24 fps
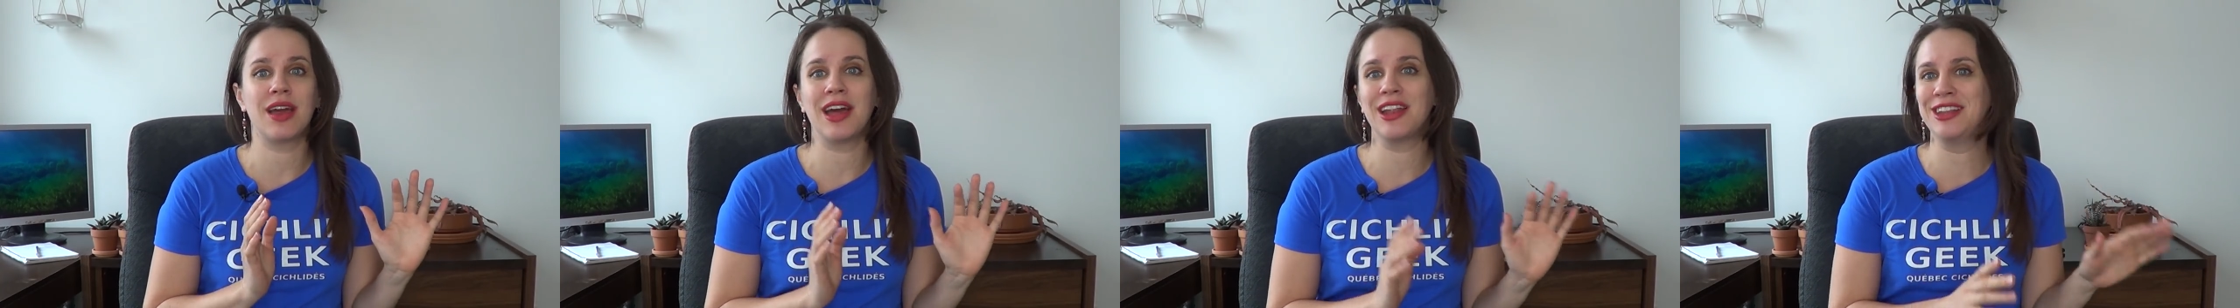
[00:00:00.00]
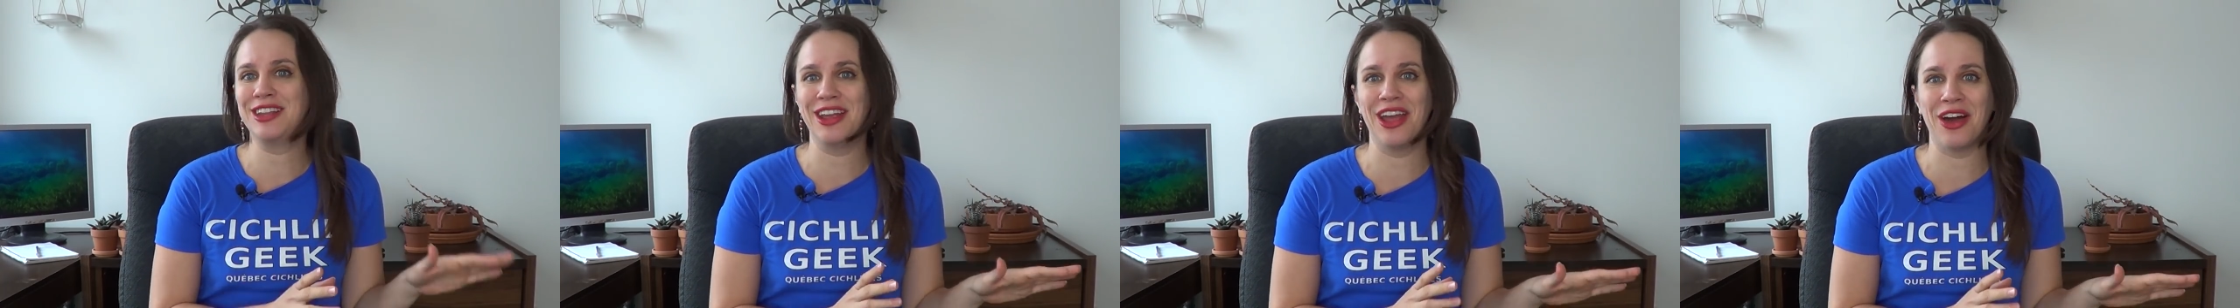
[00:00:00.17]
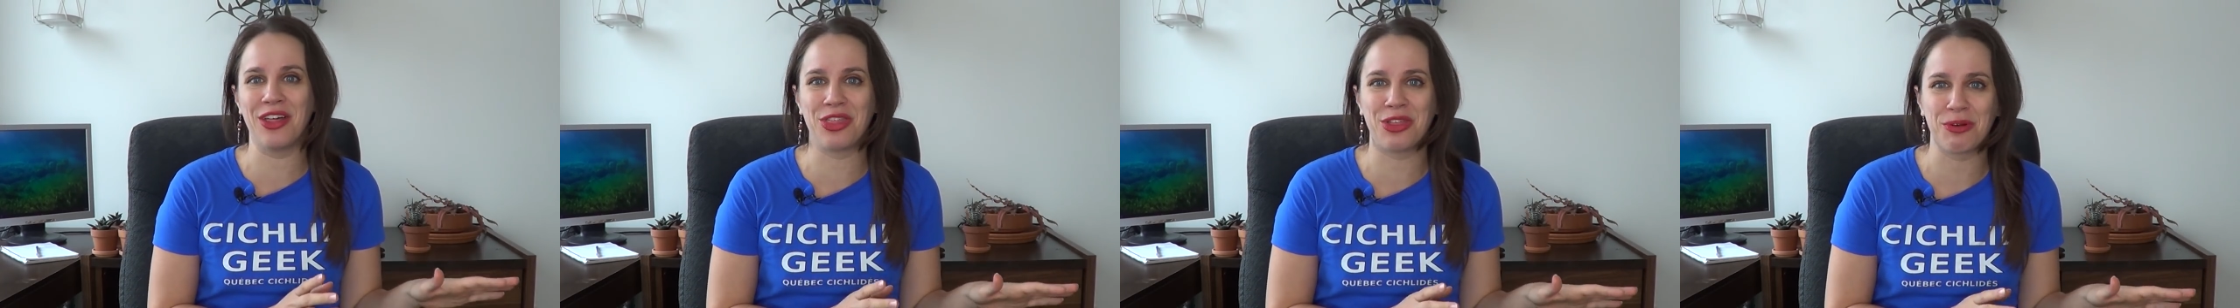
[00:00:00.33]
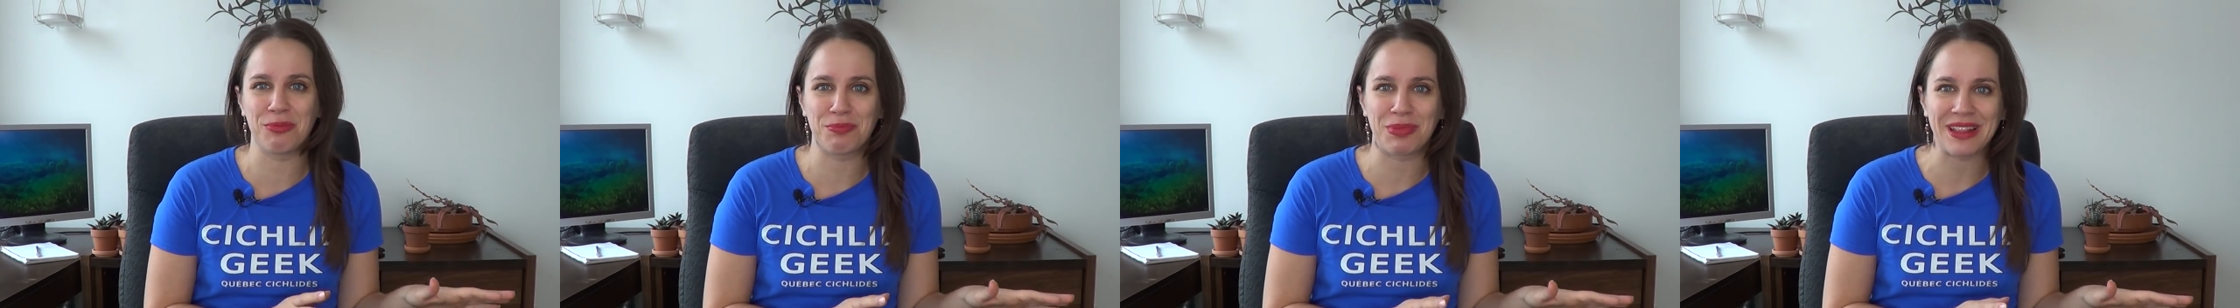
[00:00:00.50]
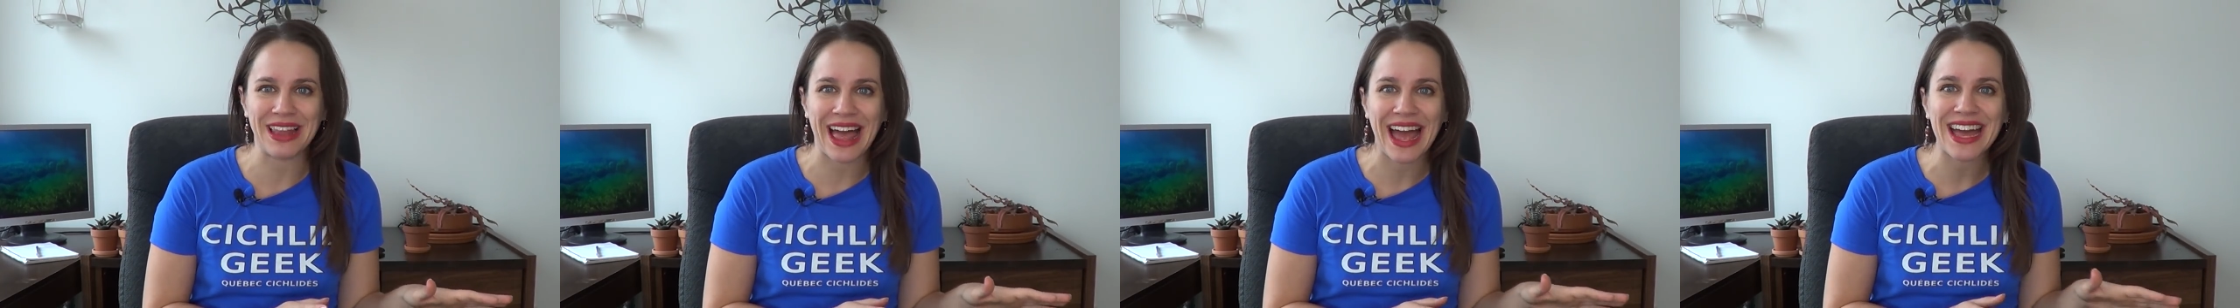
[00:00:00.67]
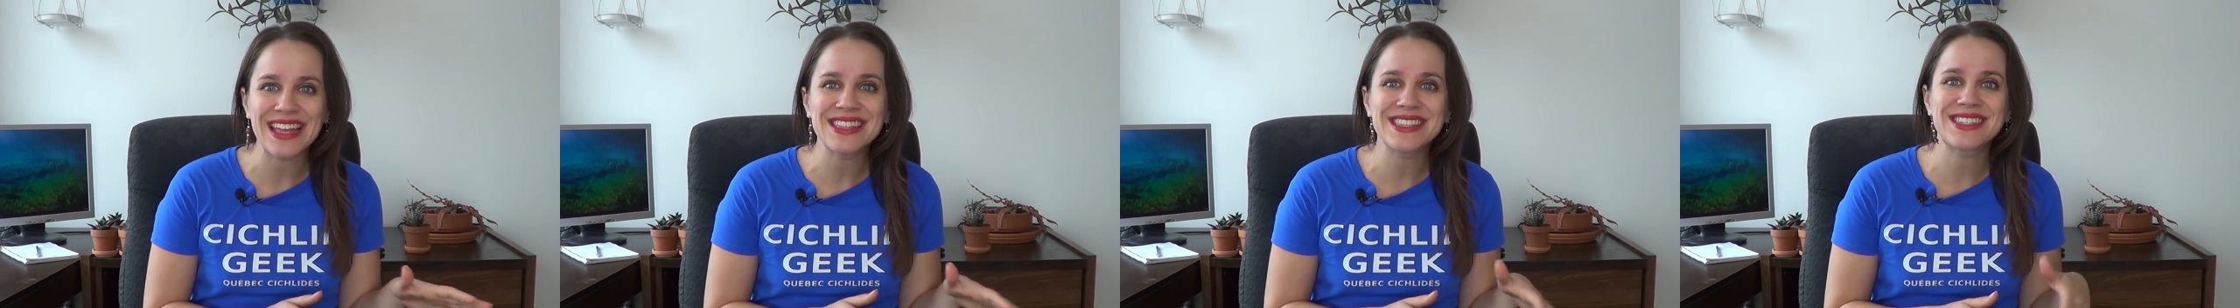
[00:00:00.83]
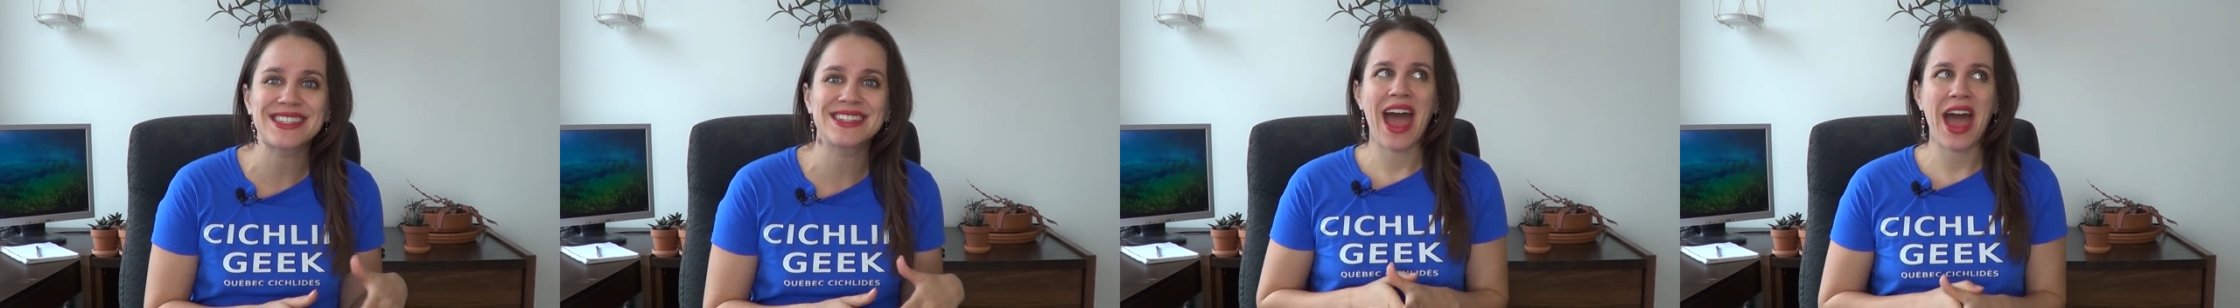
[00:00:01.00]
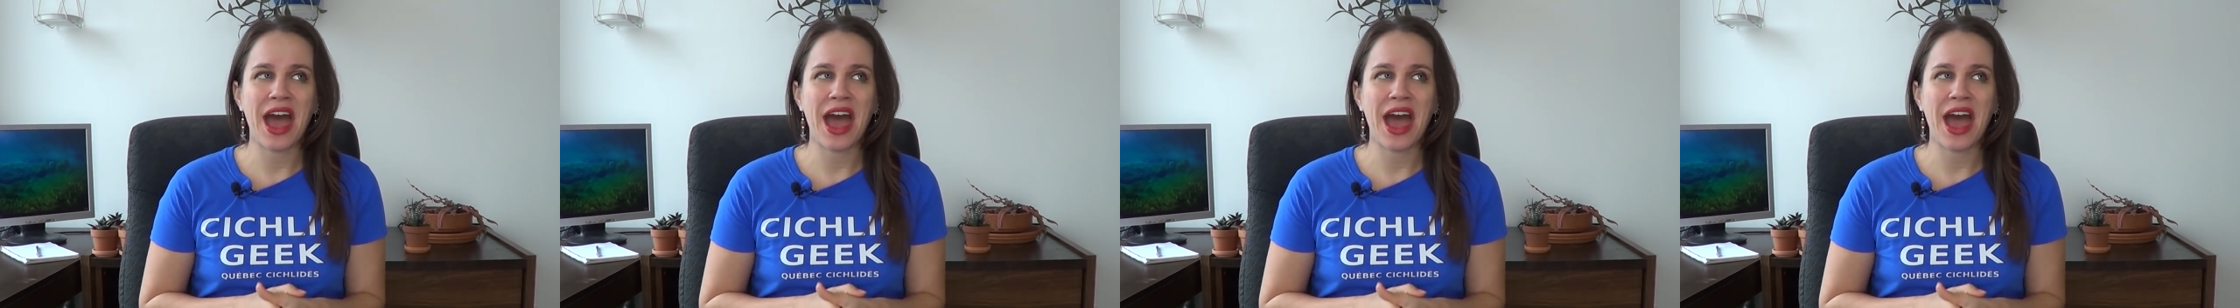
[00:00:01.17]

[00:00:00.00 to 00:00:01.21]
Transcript: any other plants,